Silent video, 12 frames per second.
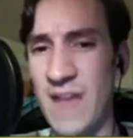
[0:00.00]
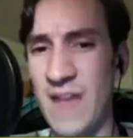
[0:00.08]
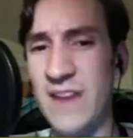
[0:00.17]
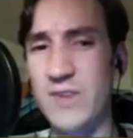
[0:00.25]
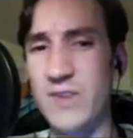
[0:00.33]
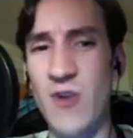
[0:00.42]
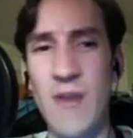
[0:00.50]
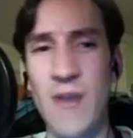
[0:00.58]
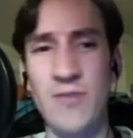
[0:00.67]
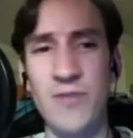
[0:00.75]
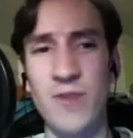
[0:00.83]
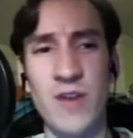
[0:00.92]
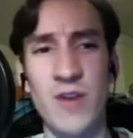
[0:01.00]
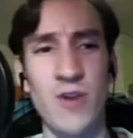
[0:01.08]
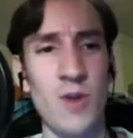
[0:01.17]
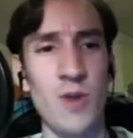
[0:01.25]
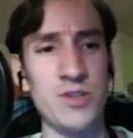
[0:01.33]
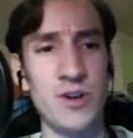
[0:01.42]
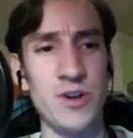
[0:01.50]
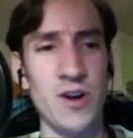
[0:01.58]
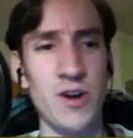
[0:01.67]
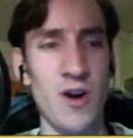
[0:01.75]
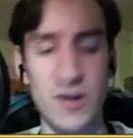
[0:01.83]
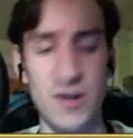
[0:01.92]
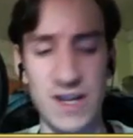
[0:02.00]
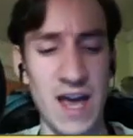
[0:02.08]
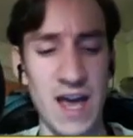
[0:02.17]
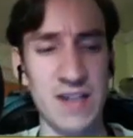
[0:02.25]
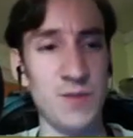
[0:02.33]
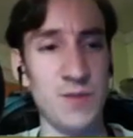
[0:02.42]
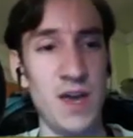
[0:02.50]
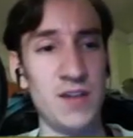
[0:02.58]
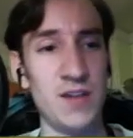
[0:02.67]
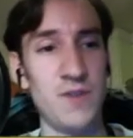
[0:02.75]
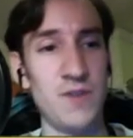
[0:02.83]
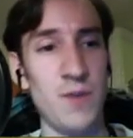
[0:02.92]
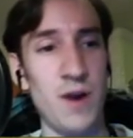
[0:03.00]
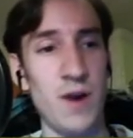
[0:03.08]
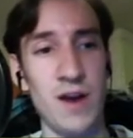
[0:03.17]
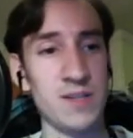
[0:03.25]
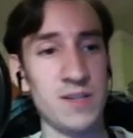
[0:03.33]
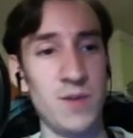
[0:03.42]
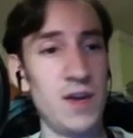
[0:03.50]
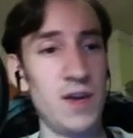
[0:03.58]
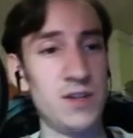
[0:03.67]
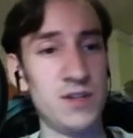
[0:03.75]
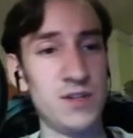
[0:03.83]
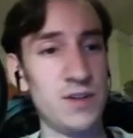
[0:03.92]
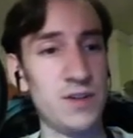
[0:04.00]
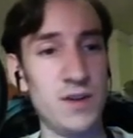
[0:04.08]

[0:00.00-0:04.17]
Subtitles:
I'd have to grab 3 other arbitrary cards, like a Hex Mage, Vampire Hex Mage.